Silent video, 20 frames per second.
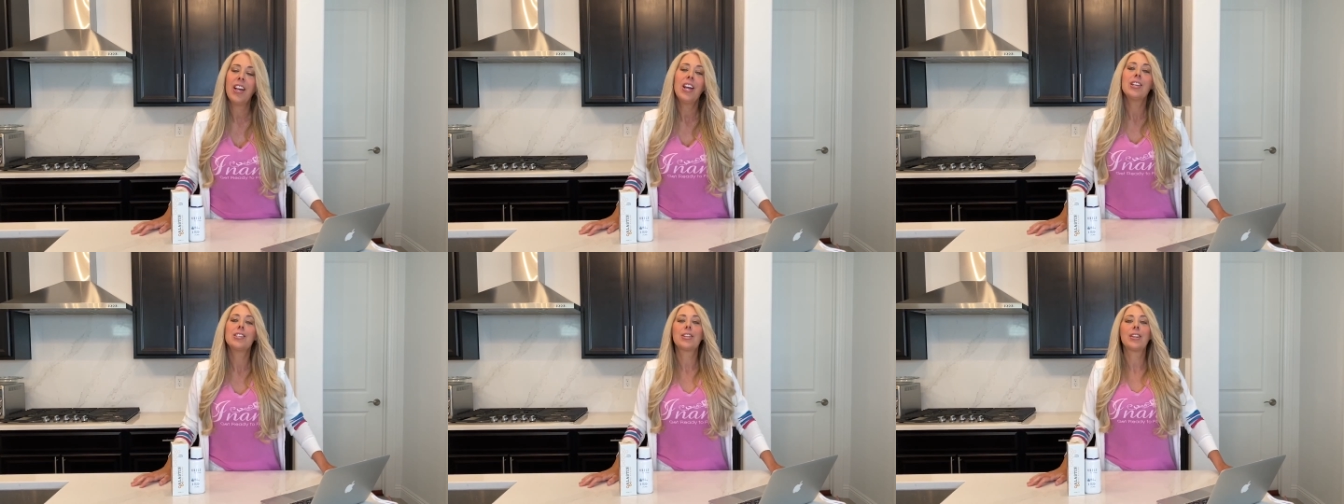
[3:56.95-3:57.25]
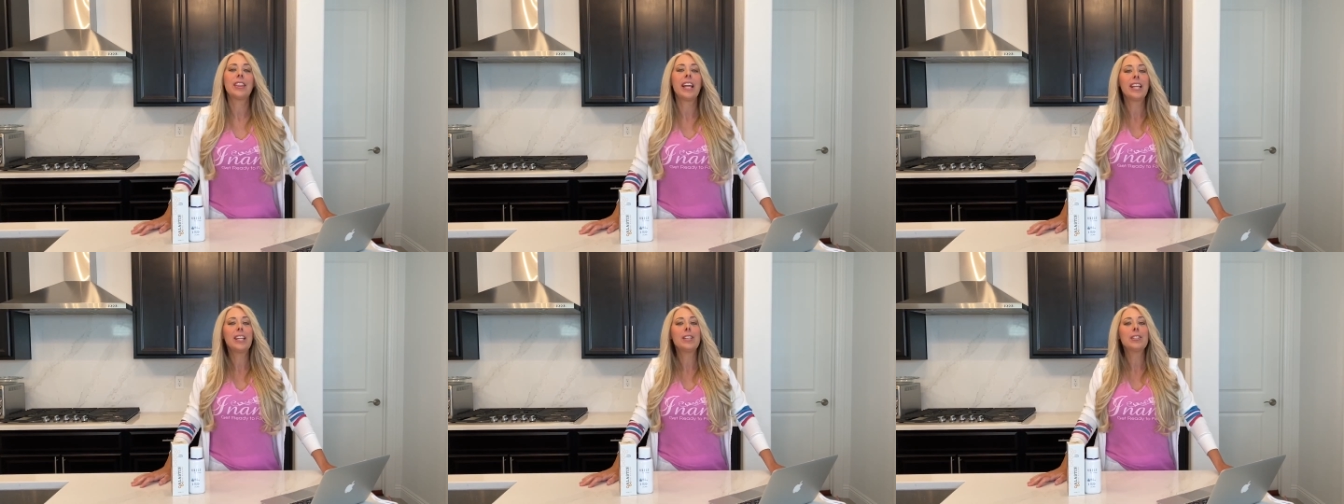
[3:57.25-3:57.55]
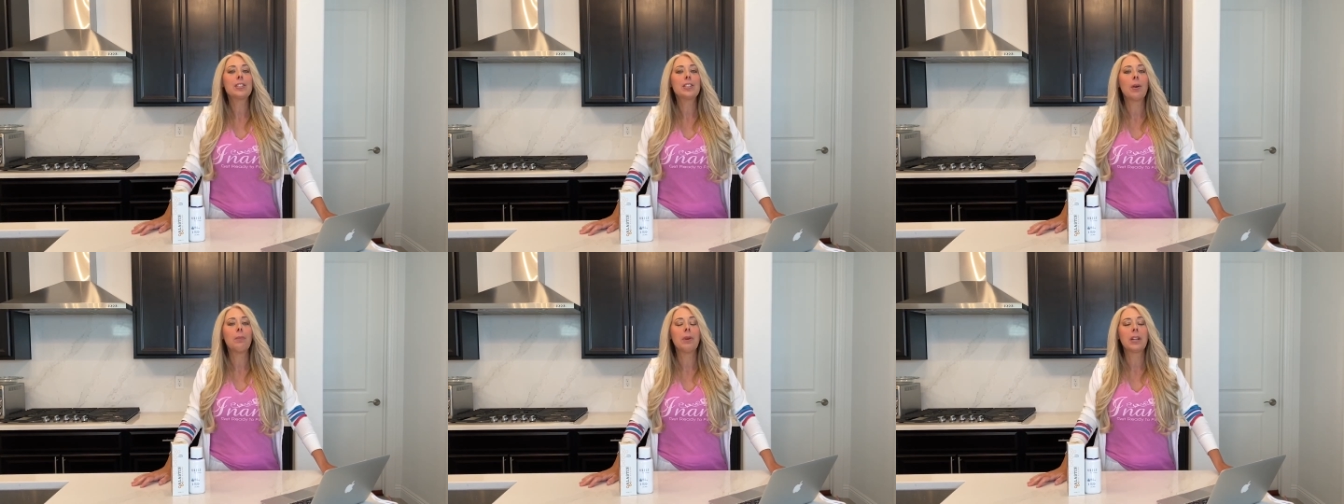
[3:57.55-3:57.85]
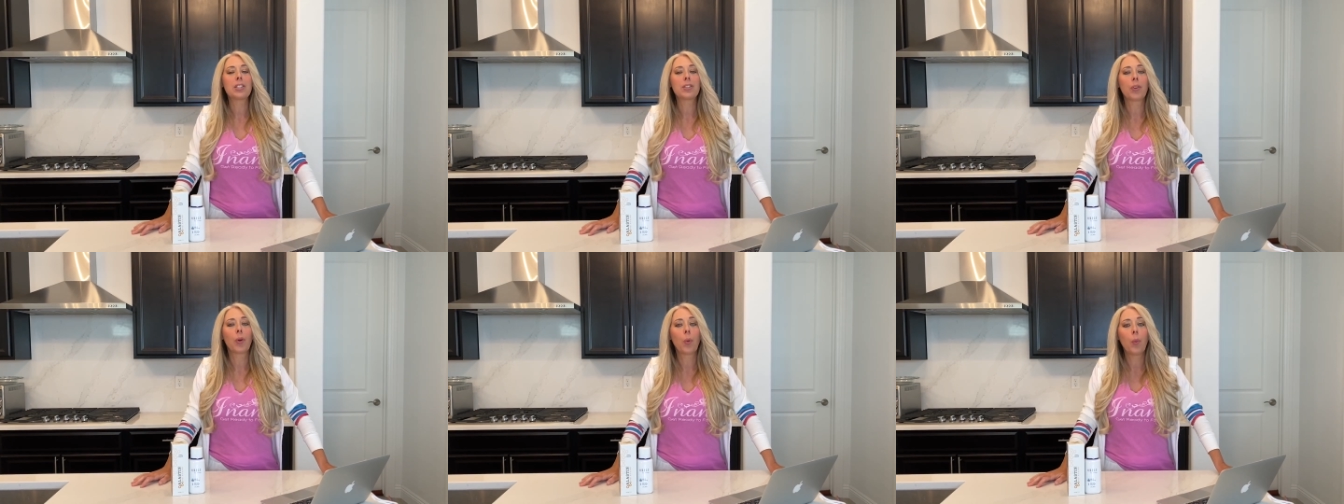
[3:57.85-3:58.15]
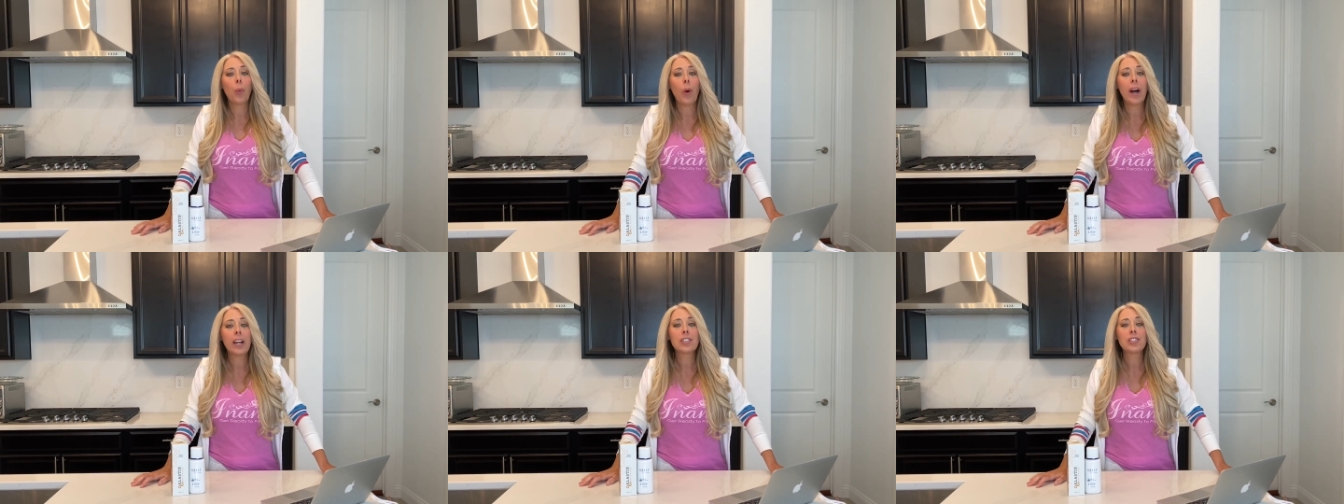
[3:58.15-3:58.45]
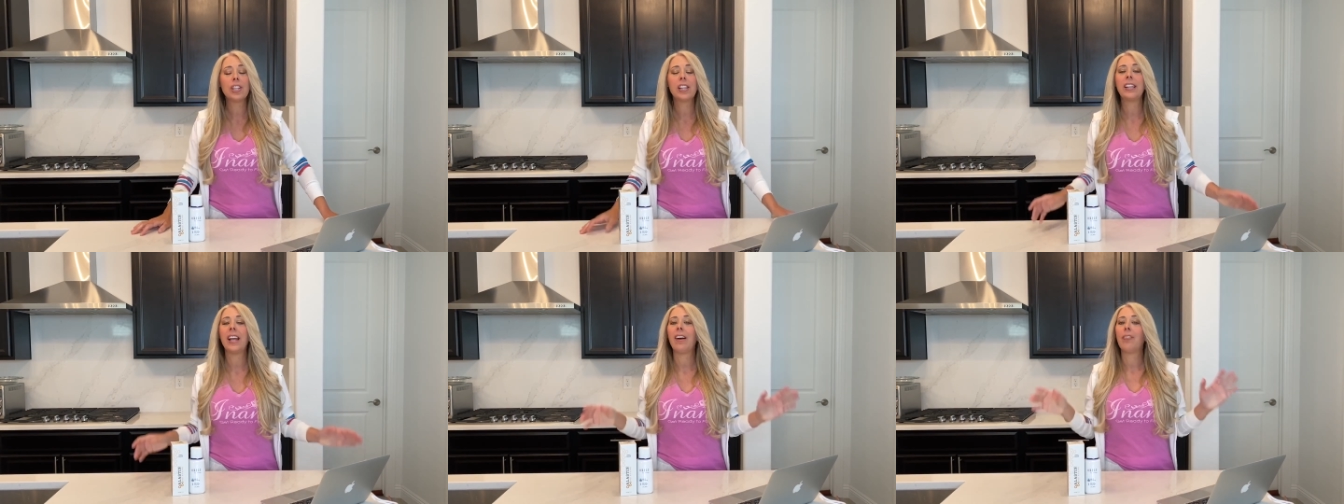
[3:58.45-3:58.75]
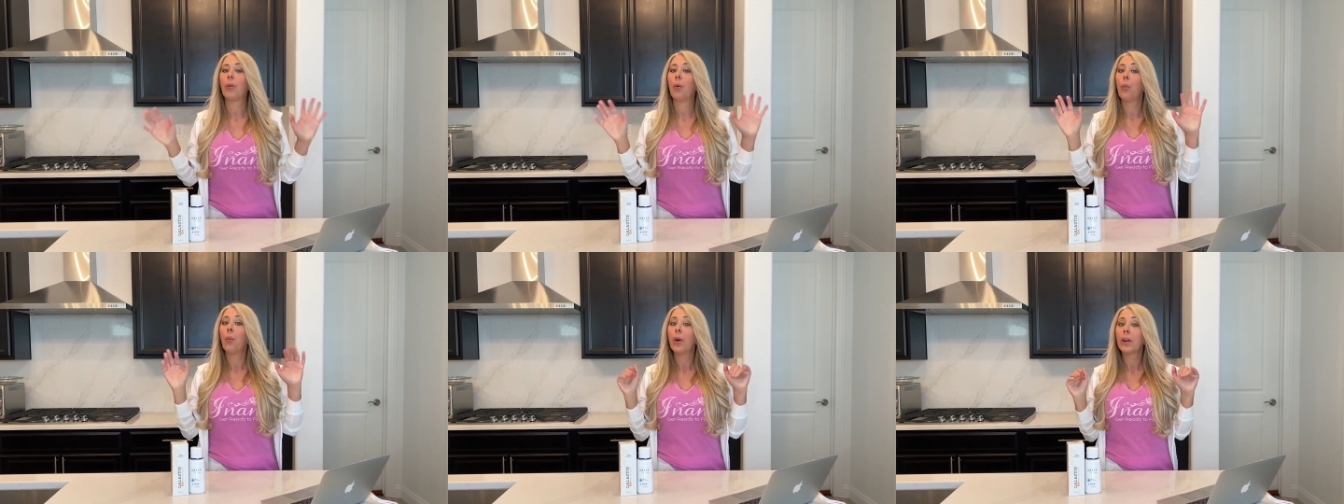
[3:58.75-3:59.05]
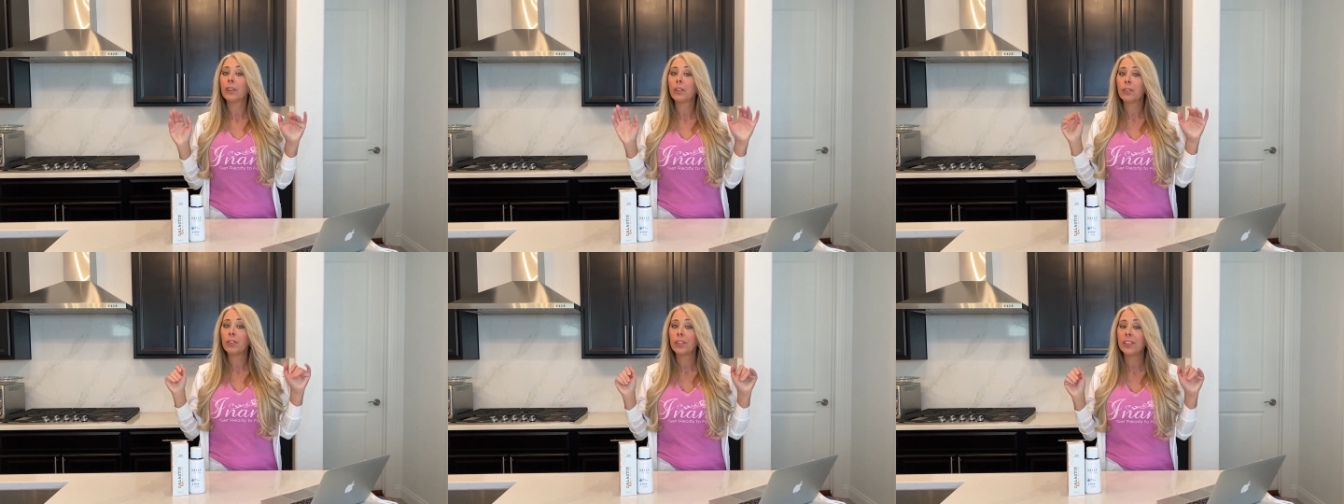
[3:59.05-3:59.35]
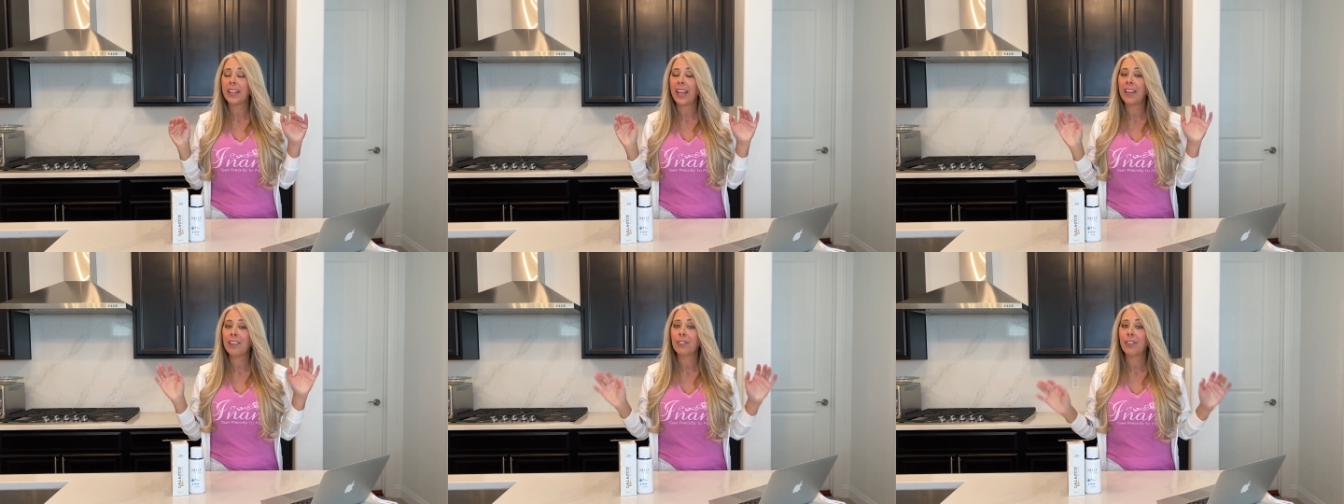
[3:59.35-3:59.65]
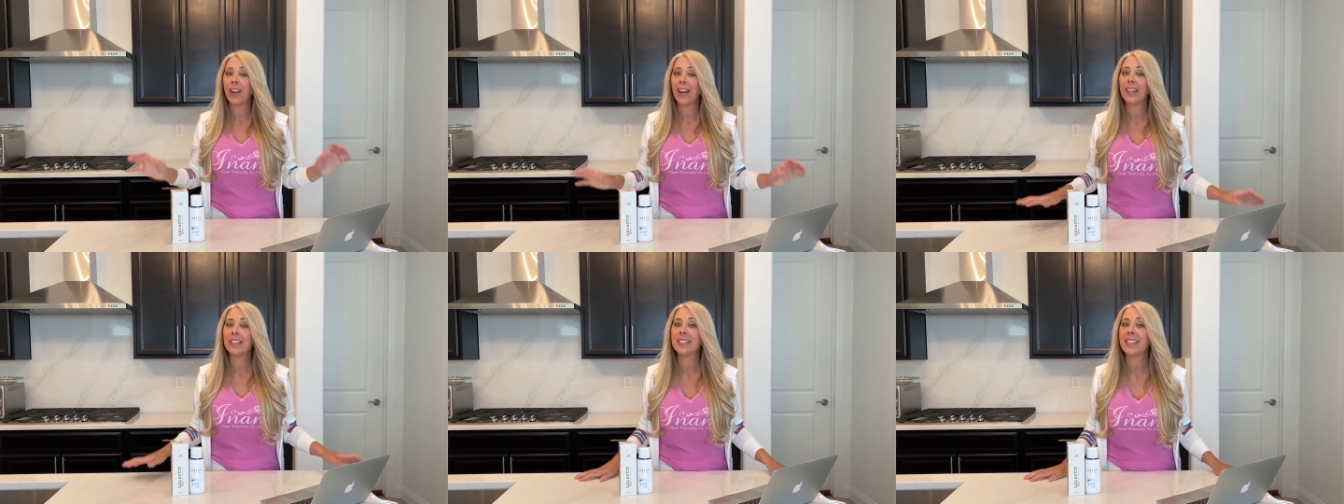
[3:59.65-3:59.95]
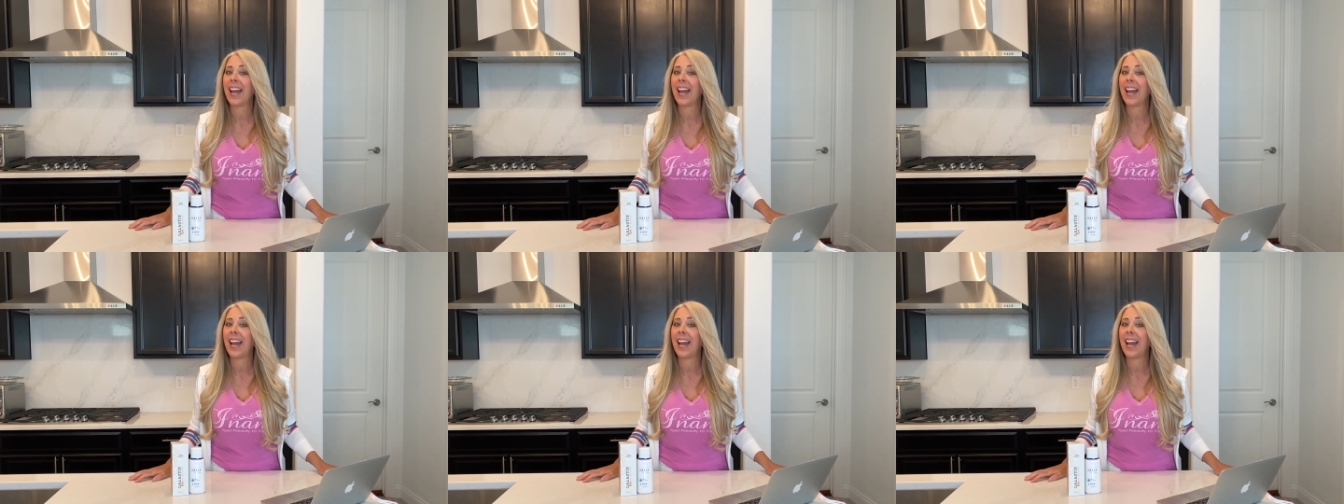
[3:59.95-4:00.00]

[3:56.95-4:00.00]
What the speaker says: So thank you so much for watching. Have a wonderful day, friends,